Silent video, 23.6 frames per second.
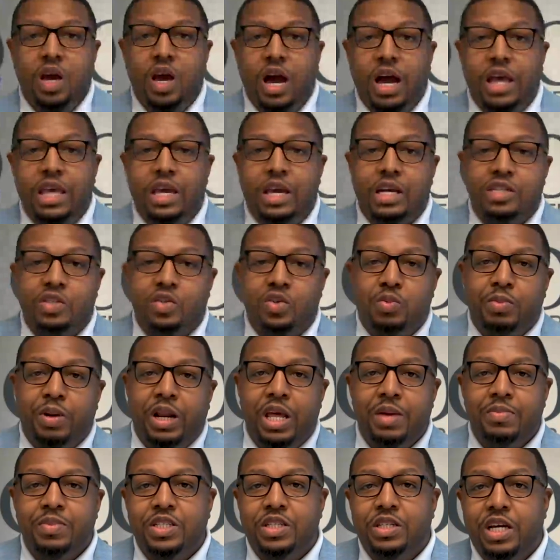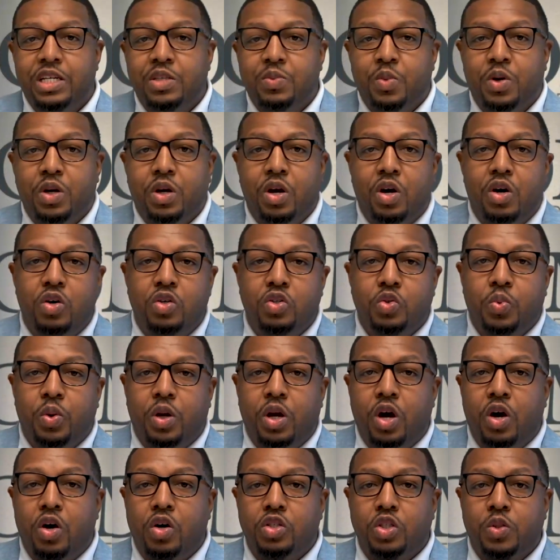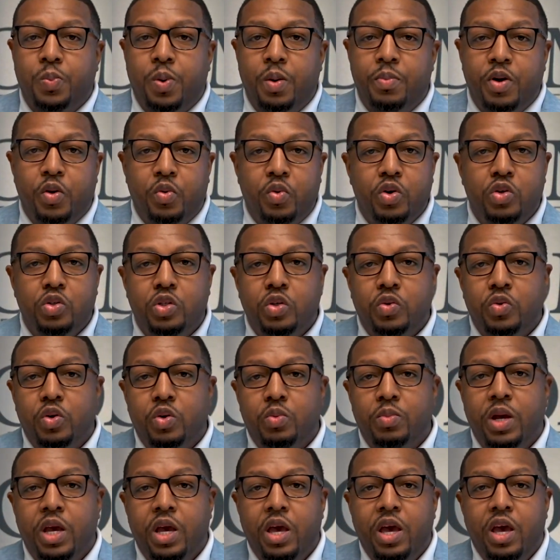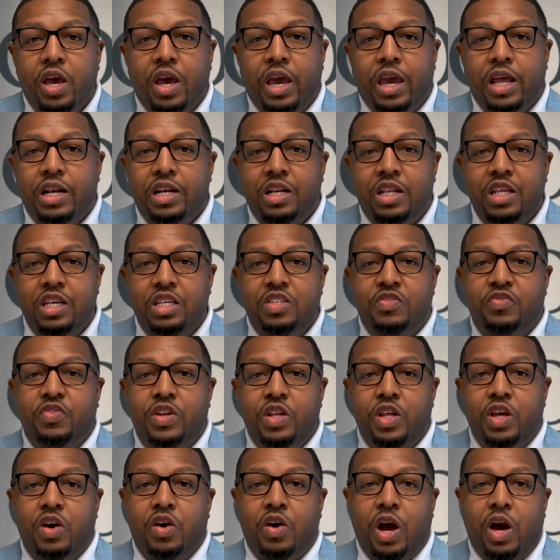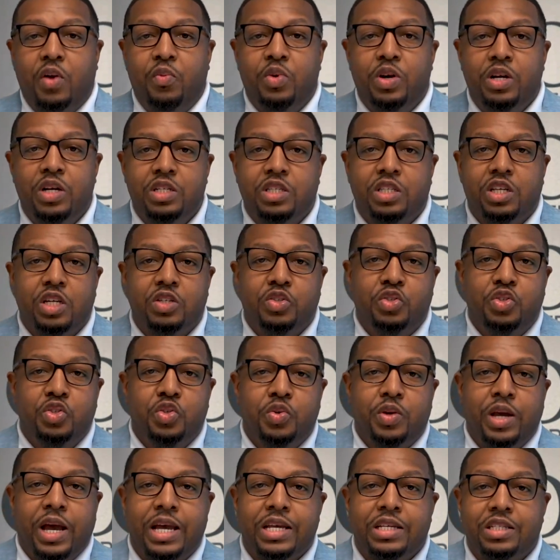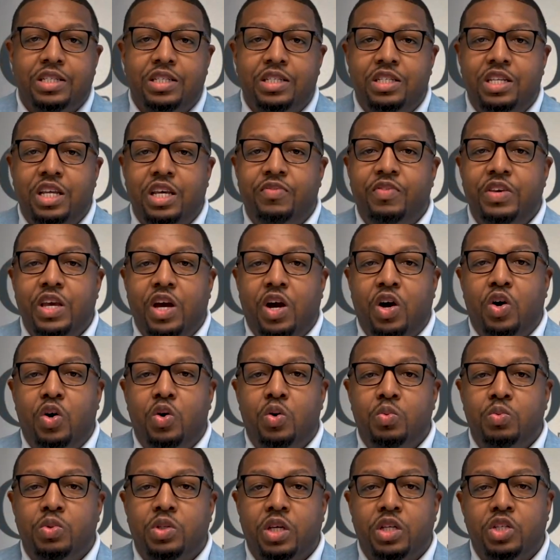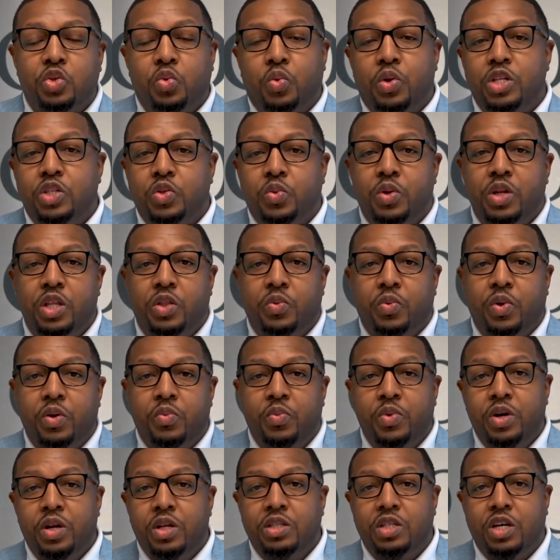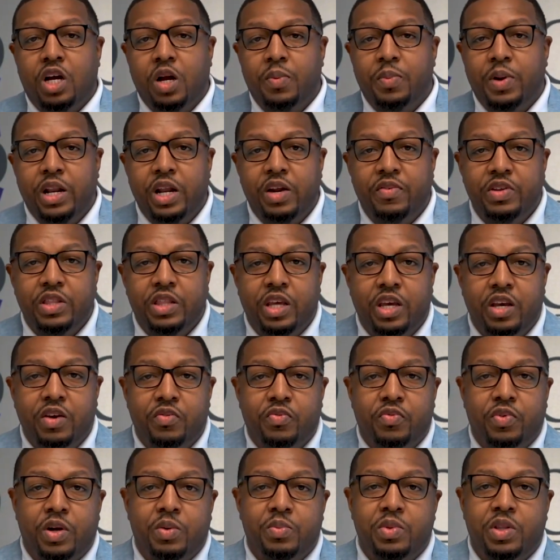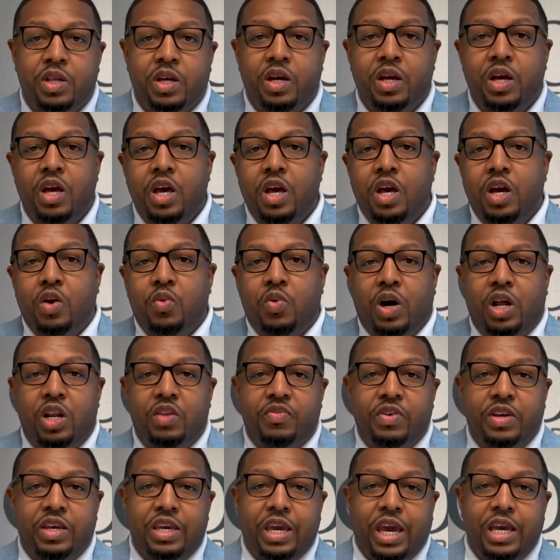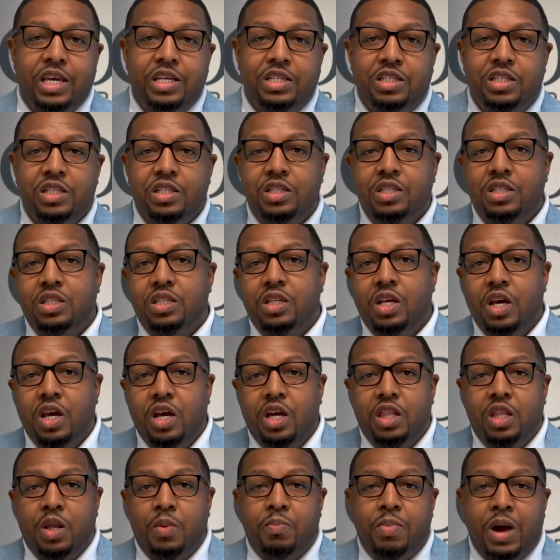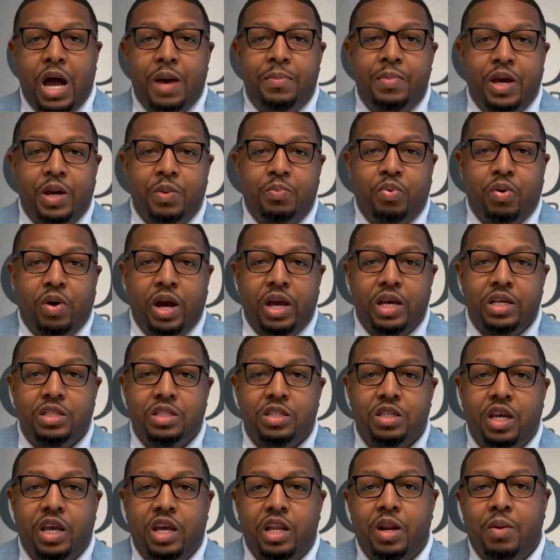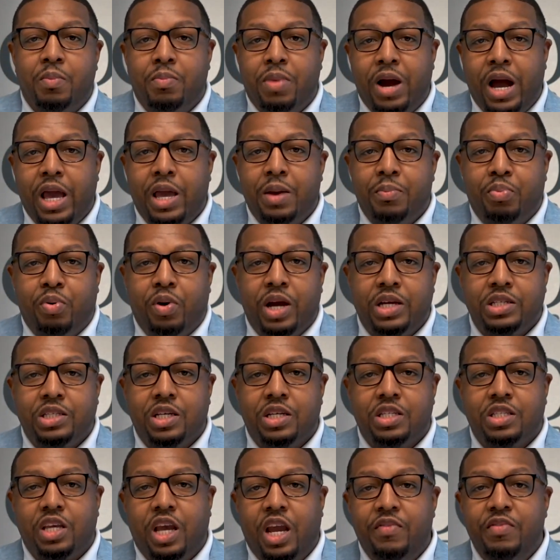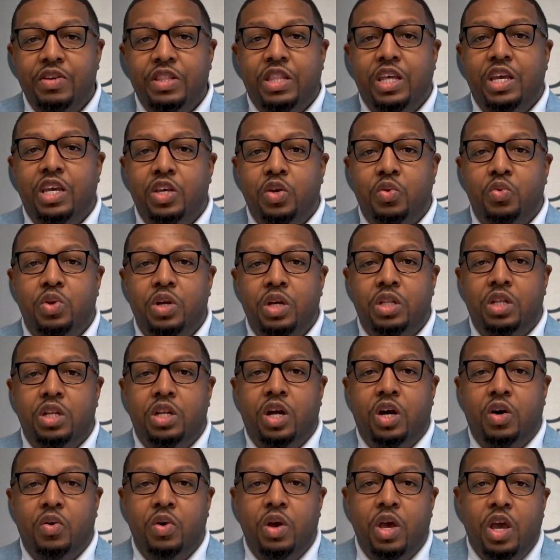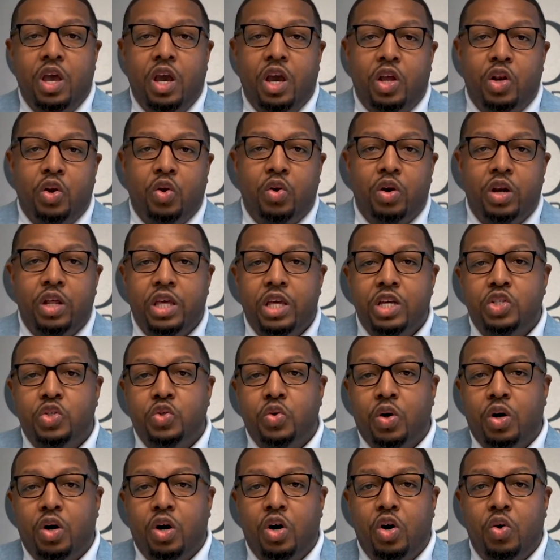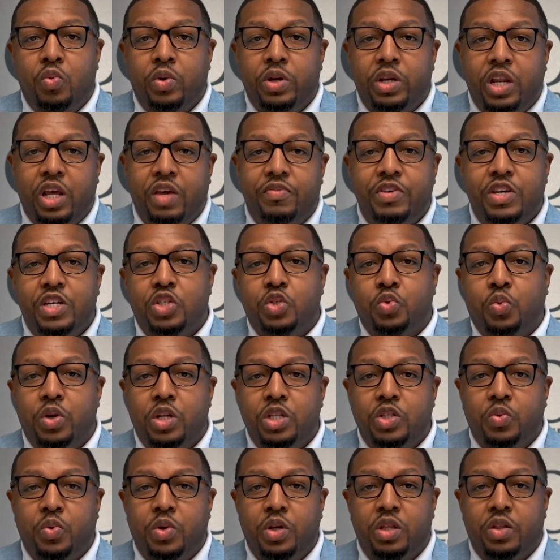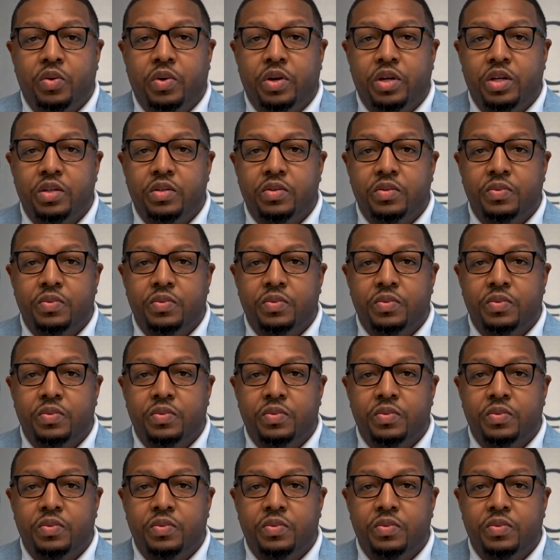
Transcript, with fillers: How you guys doing? My name is Desmond Combs with Combs Premier Realty Group. And in this video, I want to discuss with you guys Divvy Homes in 2023. We're going to talk about everything from the qualifications, the buyback price, and the buying process. Everything you need to know in order to get you a home with Divvy in 2023.